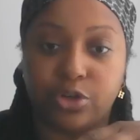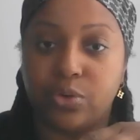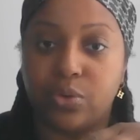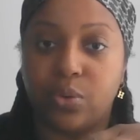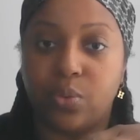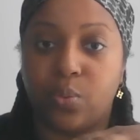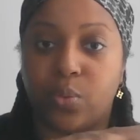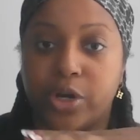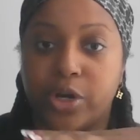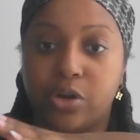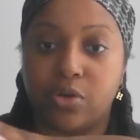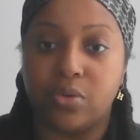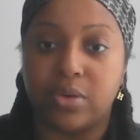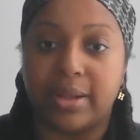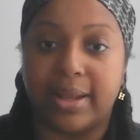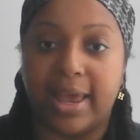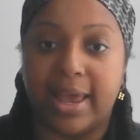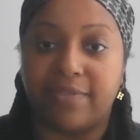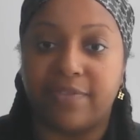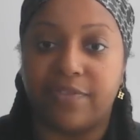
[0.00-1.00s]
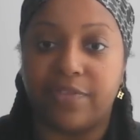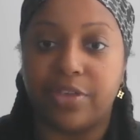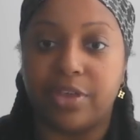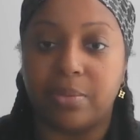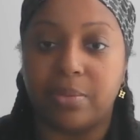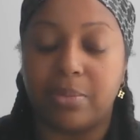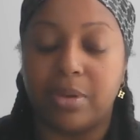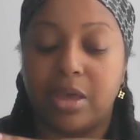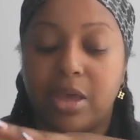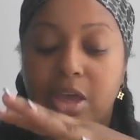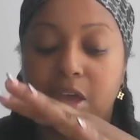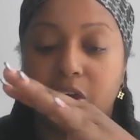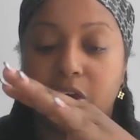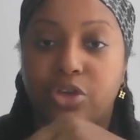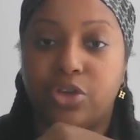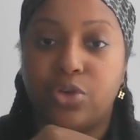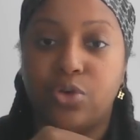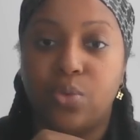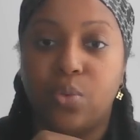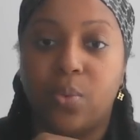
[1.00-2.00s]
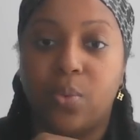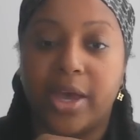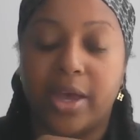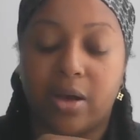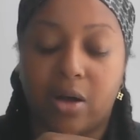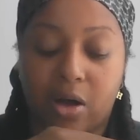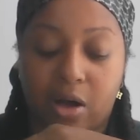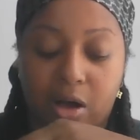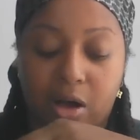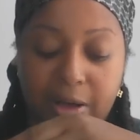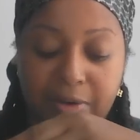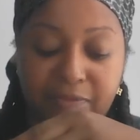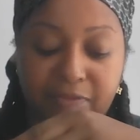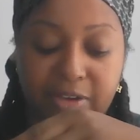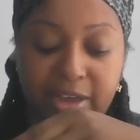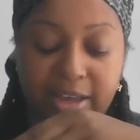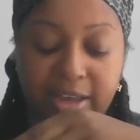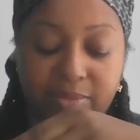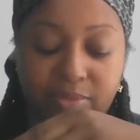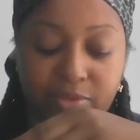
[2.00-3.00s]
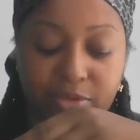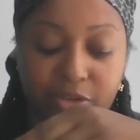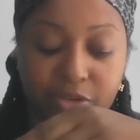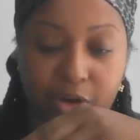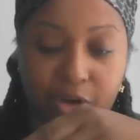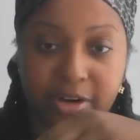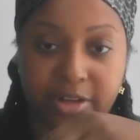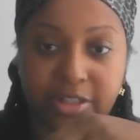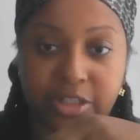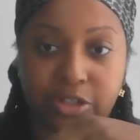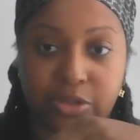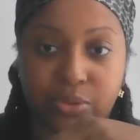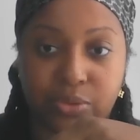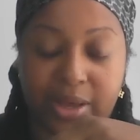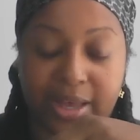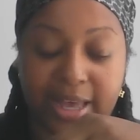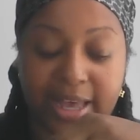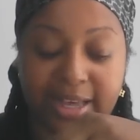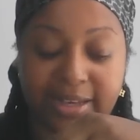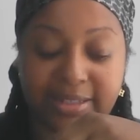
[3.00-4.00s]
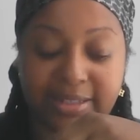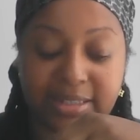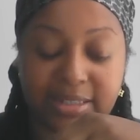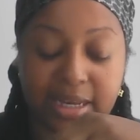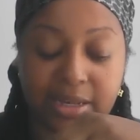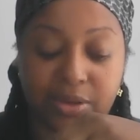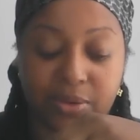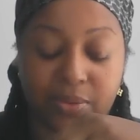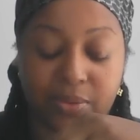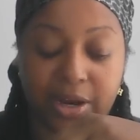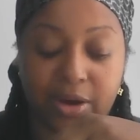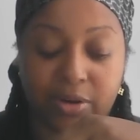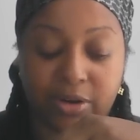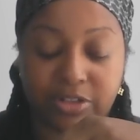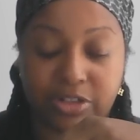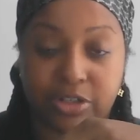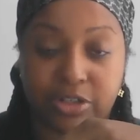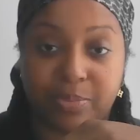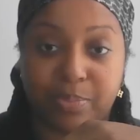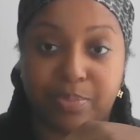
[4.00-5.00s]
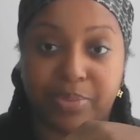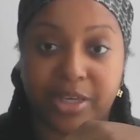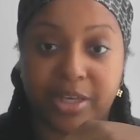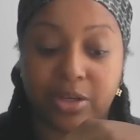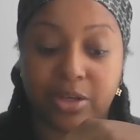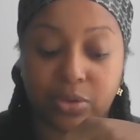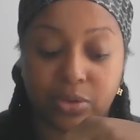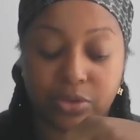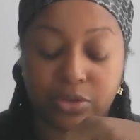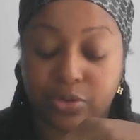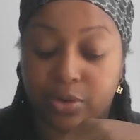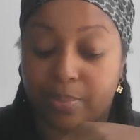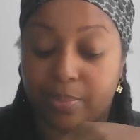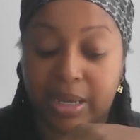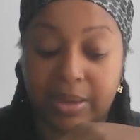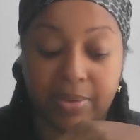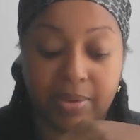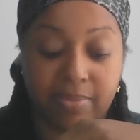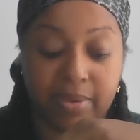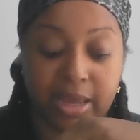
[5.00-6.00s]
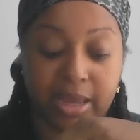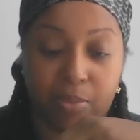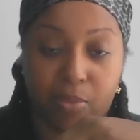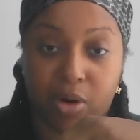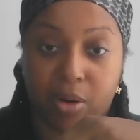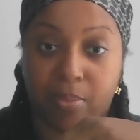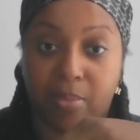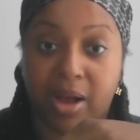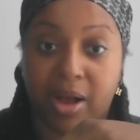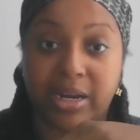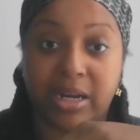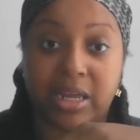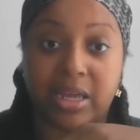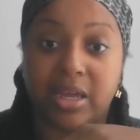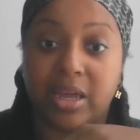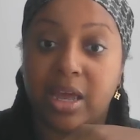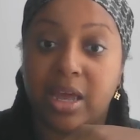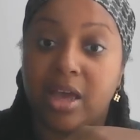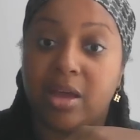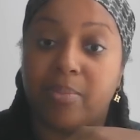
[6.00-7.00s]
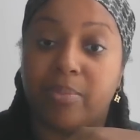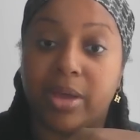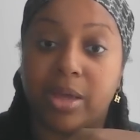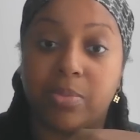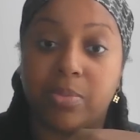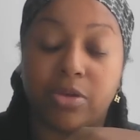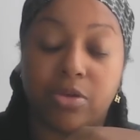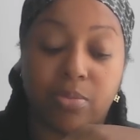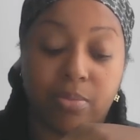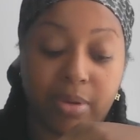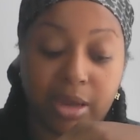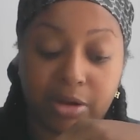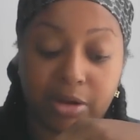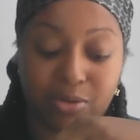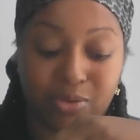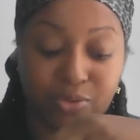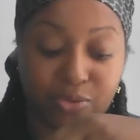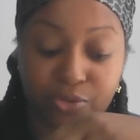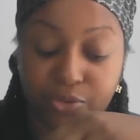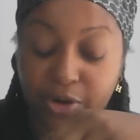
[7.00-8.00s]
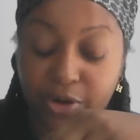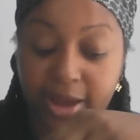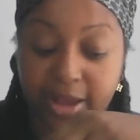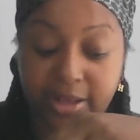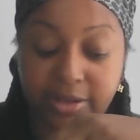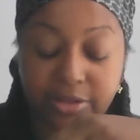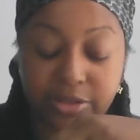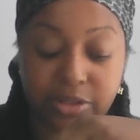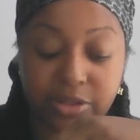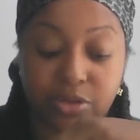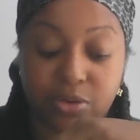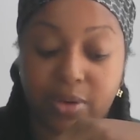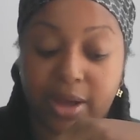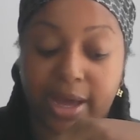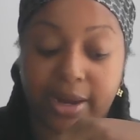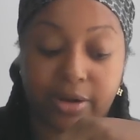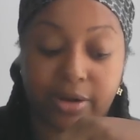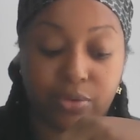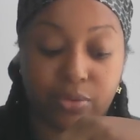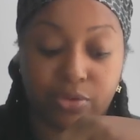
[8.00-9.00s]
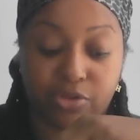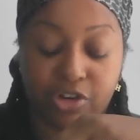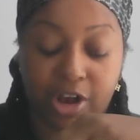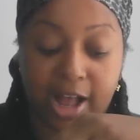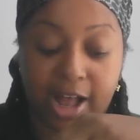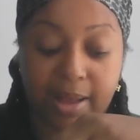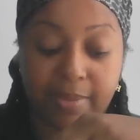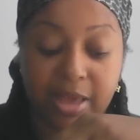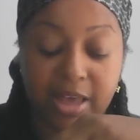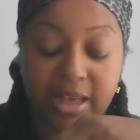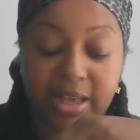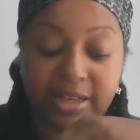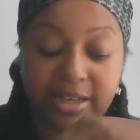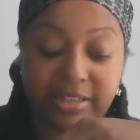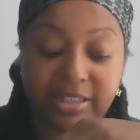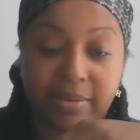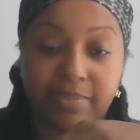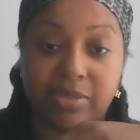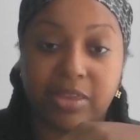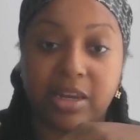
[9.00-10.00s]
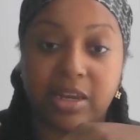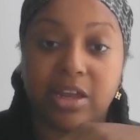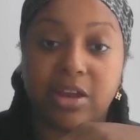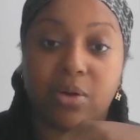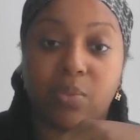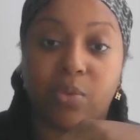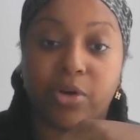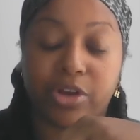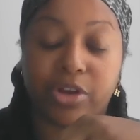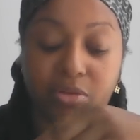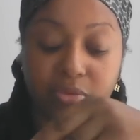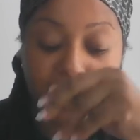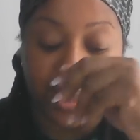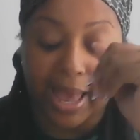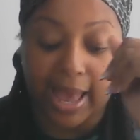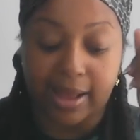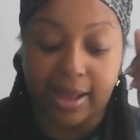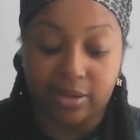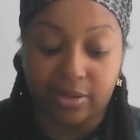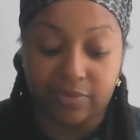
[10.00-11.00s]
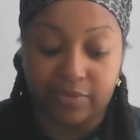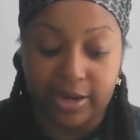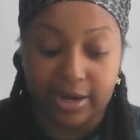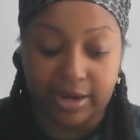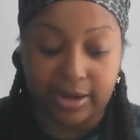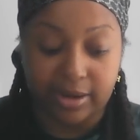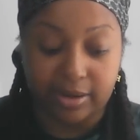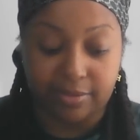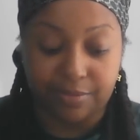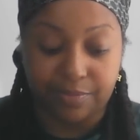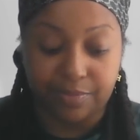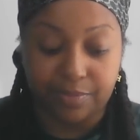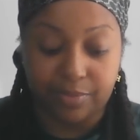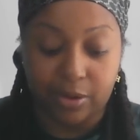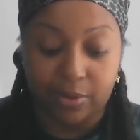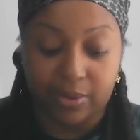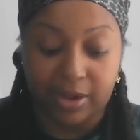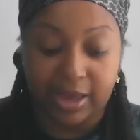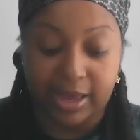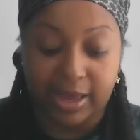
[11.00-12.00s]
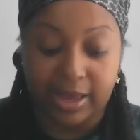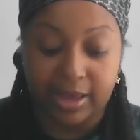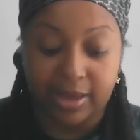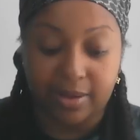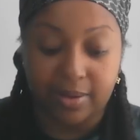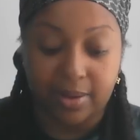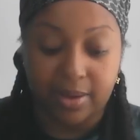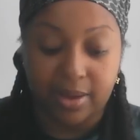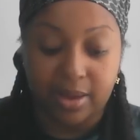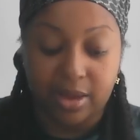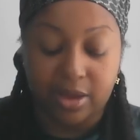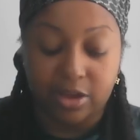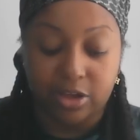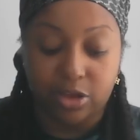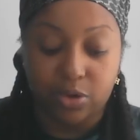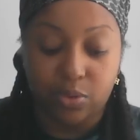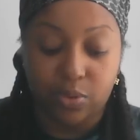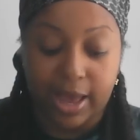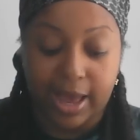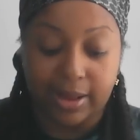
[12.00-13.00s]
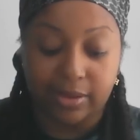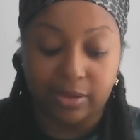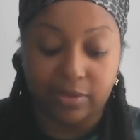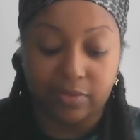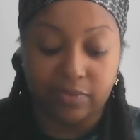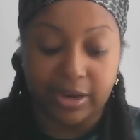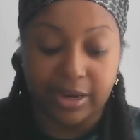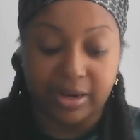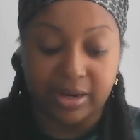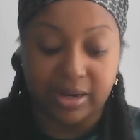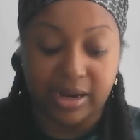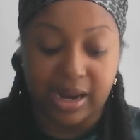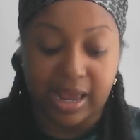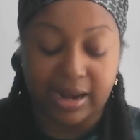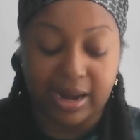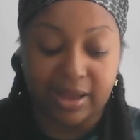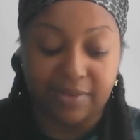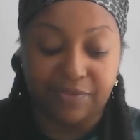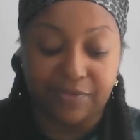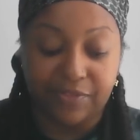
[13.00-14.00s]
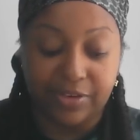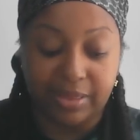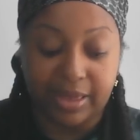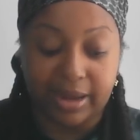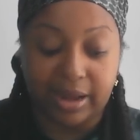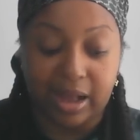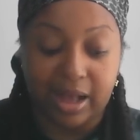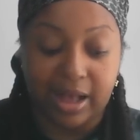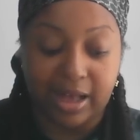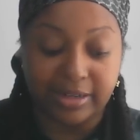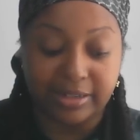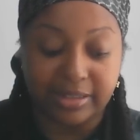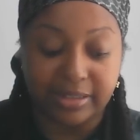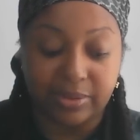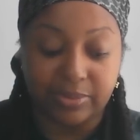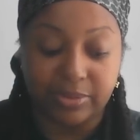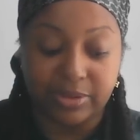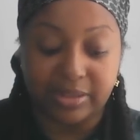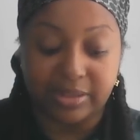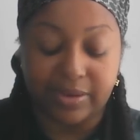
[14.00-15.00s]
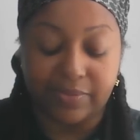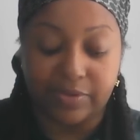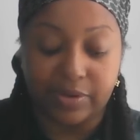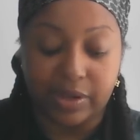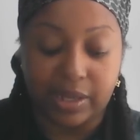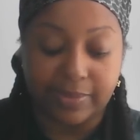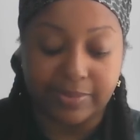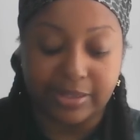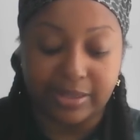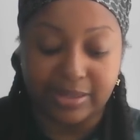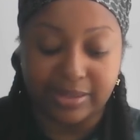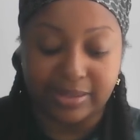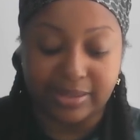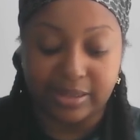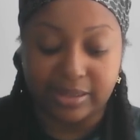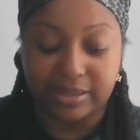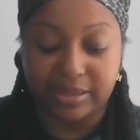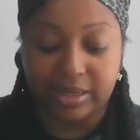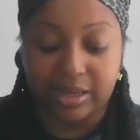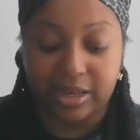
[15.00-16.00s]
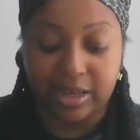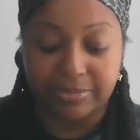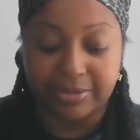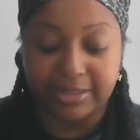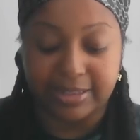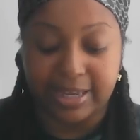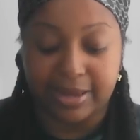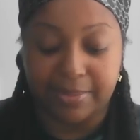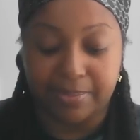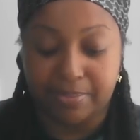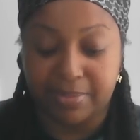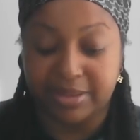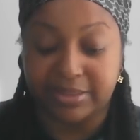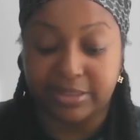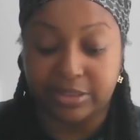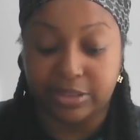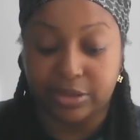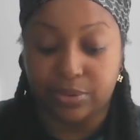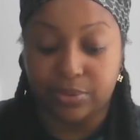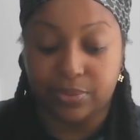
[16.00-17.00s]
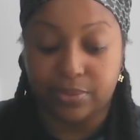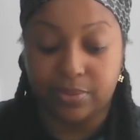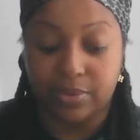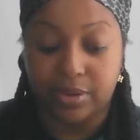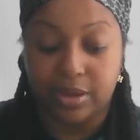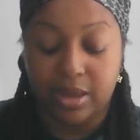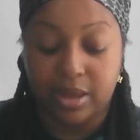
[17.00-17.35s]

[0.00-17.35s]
you when you left them you went off and started to accelerate or to build or maybe make more money maybe you made new friends you got a new job it's something here where you elevated okay you elevated and i feel like honestly with the seven of cups and the six of cups they miss you